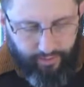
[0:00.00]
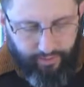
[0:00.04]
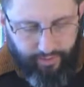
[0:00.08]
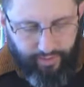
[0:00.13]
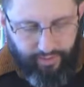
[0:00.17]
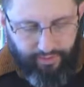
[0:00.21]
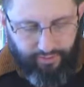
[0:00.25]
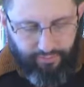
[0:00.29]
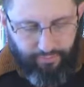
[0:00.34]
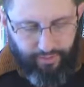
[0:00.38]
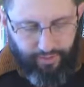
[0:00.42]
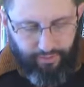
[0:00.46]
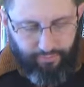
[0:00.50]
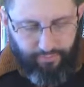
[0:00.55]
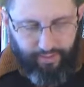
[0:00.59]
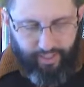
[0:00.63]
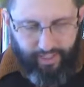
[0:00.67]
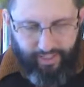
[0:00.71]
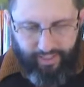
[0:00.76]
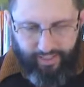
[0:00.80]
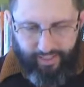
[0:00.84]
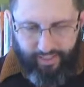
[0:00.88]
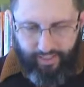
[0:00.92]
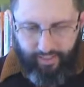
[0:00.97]
Let us make
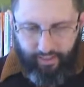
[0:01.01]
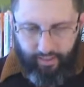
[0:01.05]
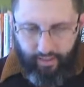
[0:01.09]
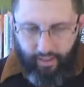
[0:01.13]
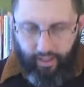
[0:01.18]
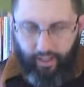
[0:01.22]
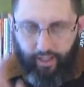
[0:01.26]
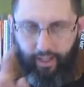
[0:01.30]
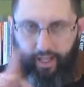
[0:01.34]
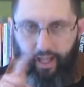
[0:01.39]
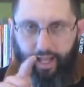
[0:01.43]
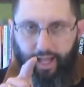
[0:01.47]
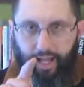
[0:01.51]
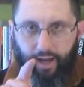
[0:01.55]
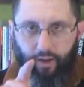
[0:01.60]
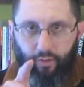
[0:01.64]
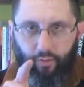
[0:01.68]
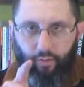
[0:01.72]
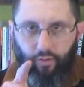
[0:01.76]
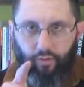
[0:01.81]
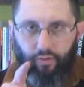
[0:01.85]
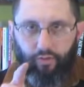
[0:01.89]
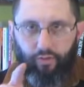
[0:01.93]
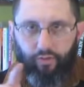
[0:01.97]
man in
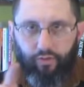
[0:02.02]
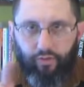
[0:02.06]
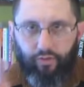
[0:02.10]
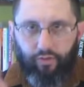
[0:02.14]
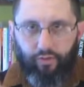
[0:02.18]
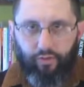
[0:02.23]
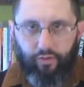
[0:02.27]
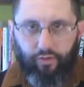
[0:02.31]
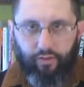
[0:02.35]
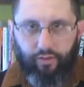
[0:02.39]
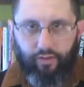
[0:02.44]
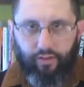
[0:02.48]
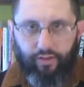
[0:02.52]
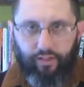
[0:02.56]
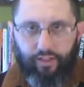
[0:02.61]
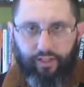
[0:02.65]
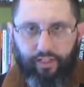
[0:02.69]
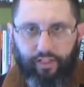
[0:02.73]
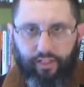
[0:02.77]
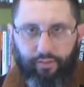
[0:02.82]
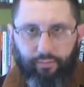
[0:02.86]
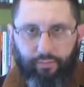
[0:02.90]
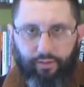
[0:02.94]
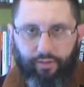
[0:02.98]
our
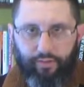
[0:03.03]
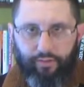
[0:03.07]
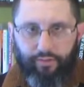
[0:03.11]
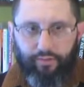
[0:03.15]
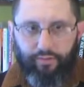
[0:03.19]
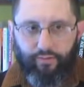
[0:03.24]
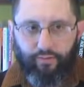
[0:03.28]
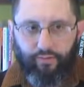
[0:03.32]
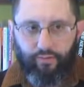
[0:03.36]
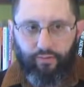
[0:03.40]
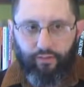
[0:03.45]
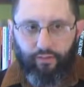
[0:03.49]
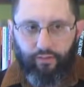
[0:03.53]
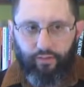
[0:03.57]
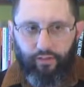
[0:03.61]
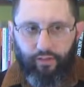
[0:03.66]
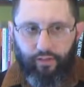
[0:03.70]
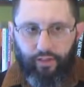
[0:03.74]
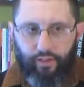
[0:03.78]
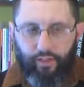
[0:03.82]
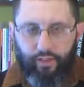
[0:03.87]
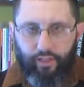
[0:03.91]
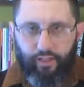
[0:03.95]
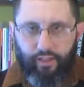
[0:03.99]
image.
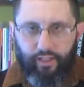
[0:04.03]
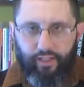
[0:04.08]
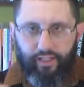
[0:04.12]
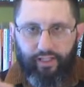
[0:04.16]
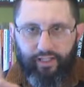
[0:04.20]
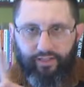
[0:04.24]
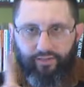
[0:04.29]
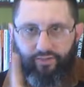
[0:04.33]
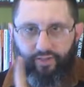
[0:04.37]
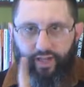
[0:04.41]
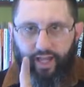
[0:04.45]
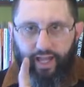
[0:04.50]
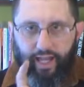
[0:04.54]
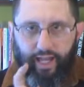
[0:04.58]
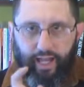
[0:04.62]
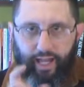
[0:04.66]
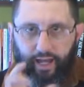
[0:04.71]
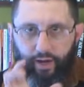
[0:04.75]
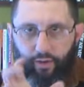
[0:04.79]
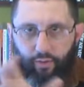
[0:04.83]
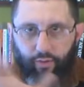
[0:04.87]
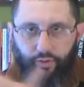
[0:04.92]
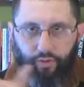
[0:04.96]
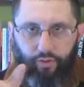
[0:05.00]
Is
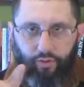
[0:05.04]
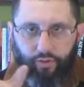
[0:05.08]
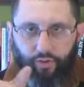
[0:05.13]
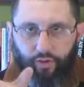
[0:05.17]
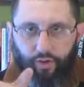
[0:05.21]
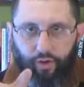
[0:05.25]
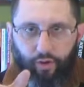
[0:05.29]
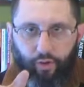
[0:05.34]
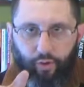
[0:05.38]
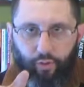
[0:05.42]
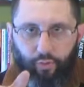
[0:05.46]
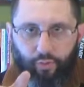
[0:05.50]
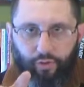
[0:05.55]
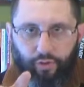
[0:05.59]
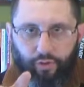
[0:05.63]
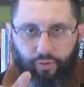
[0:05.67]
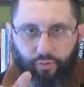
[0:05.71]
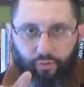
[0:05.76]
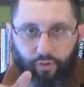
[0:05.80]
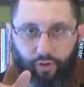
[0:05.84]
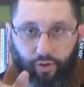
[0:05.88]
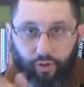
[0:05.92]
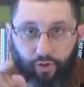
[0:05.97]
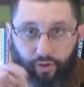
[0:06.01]
our, O
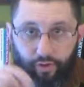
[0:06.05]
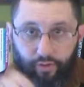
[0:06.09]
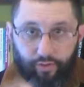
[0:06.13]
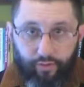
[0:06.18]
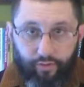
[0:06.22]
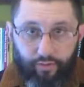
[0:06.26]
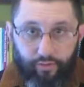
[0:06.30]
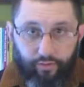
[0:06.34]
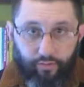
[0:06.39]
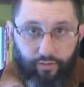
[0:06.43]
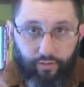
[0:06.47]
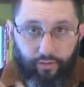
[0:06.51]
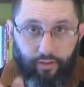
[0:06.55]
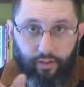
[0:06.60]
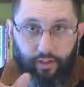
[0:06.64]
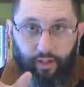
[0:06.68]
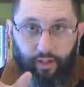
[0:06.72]
U R,